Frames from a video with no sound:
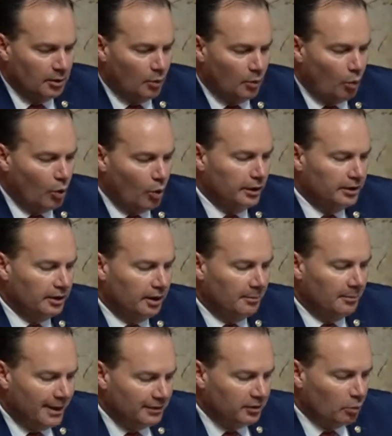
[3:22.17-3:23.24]
would
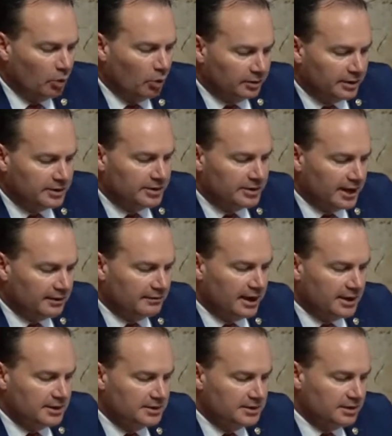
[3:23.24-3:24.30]
amend the Wilderness Act of
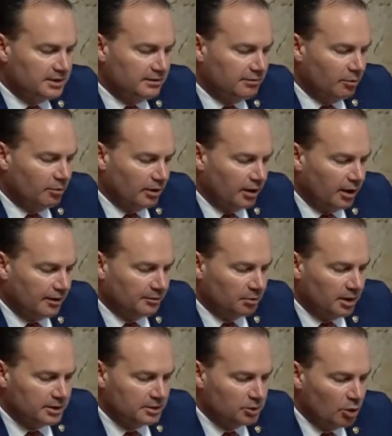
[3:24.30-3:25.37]
1964 to
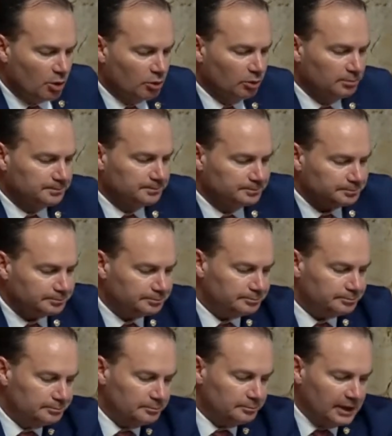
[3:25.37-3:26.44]
authorize local
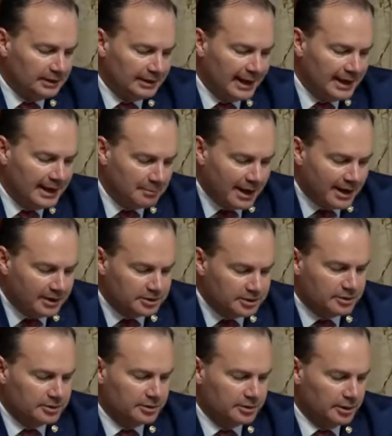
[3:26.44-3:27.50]
land
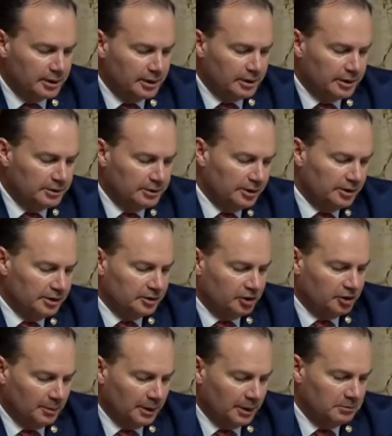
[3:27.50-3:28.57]
managers to
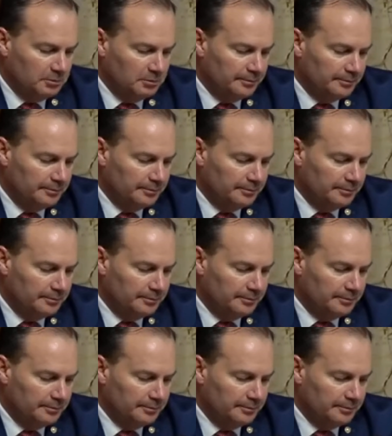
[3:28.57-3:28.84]
determine